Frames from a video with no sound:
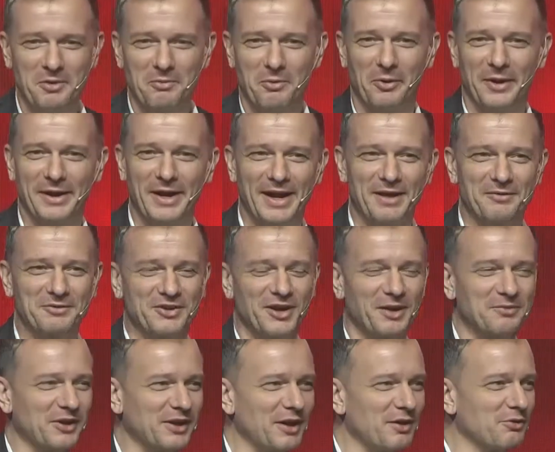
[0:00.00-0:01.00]
We don't have
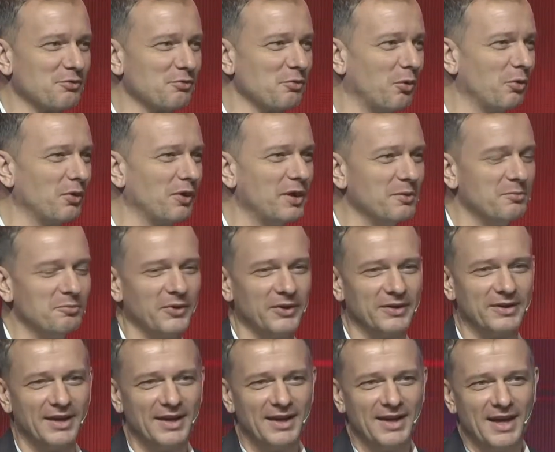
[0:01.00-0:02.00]
time to go through all of them, but